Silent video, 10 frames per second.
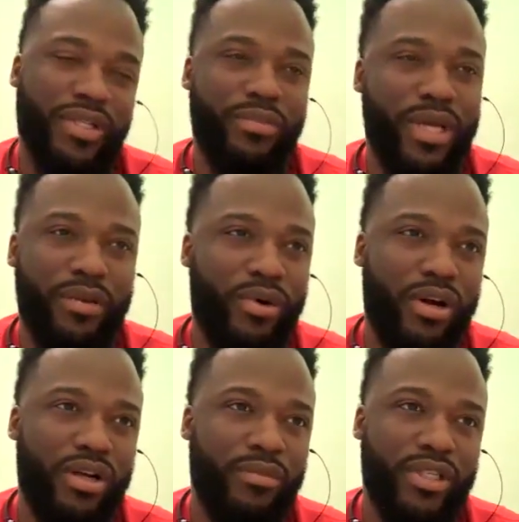name is
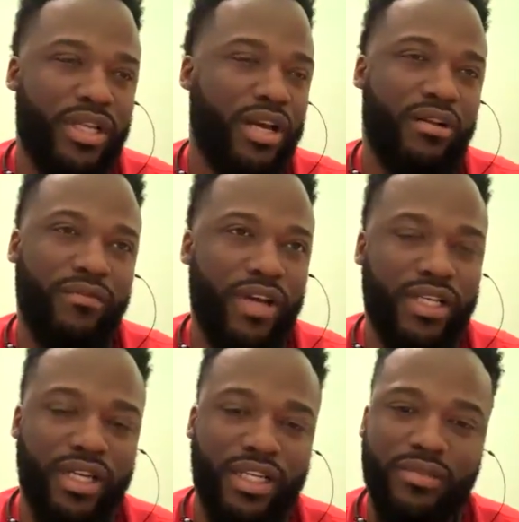being brought up is not
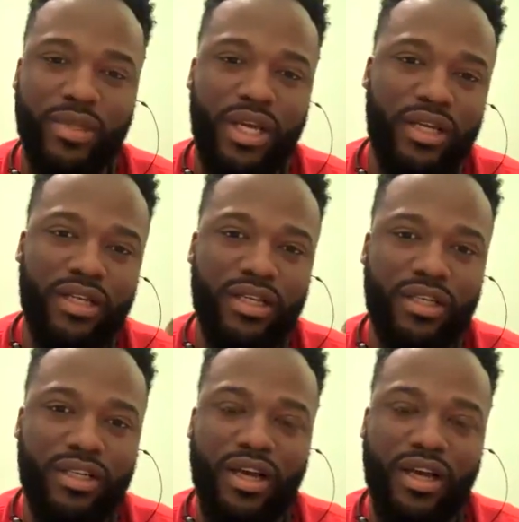affecting his play. I